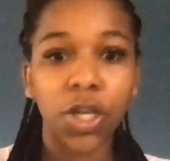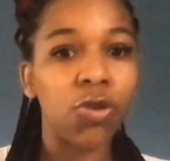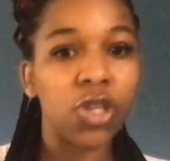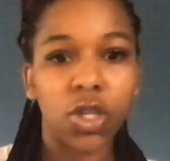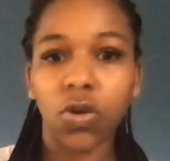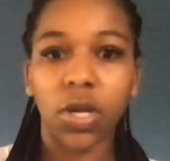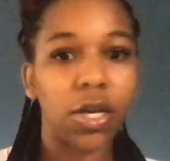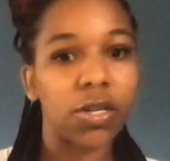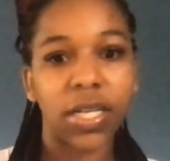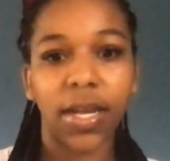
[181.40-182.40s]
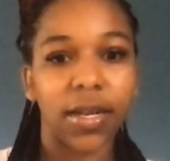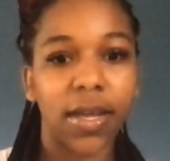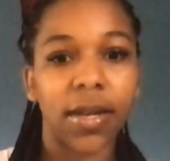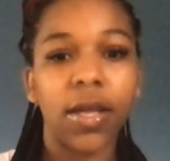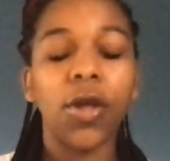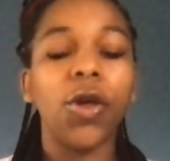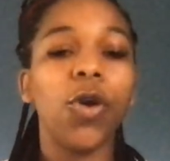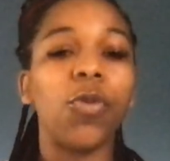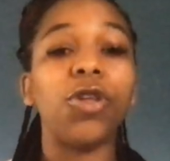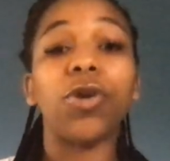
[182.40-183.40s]
you just don't understand it.
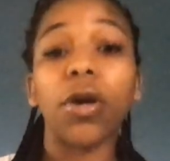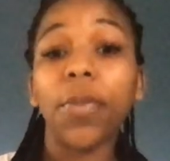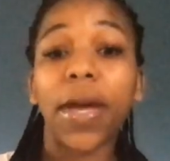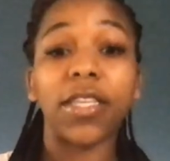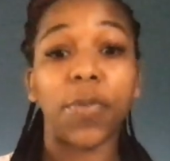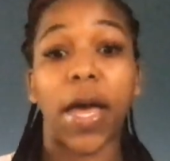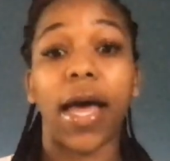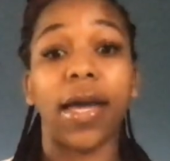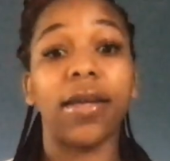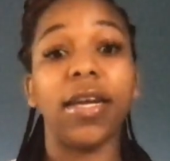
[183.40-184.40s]
When you go to Best Buy